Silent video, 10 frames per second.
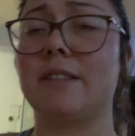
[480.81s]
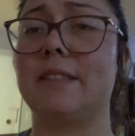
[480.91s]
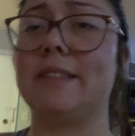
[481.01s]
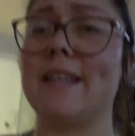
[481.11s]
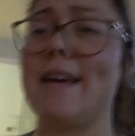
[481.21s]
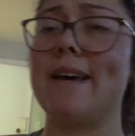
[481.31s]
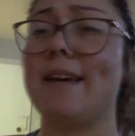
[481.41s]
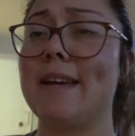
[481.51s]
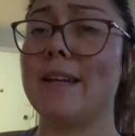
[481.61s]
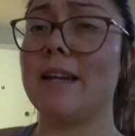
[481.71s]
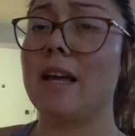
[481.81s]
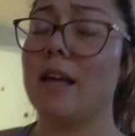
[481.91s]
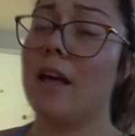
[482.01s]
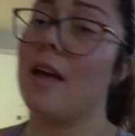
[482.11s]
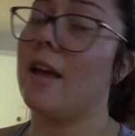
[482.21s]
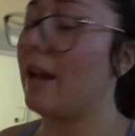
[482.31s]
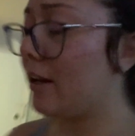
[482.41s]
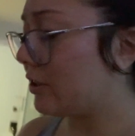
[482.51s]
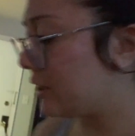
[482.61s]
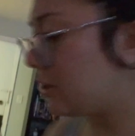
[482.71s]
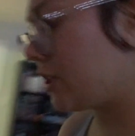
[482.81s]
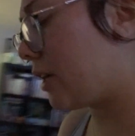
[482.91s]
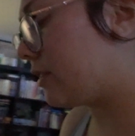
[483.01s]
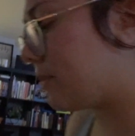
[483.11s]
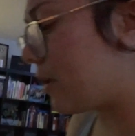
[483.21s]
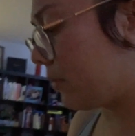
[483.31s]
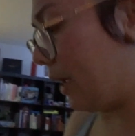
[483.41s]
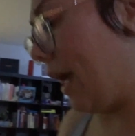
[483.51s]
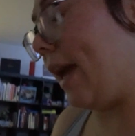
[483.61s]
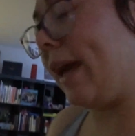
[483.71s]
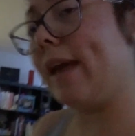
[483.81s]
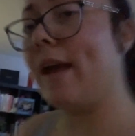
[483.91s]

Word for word: done. It actually turned out to be okay.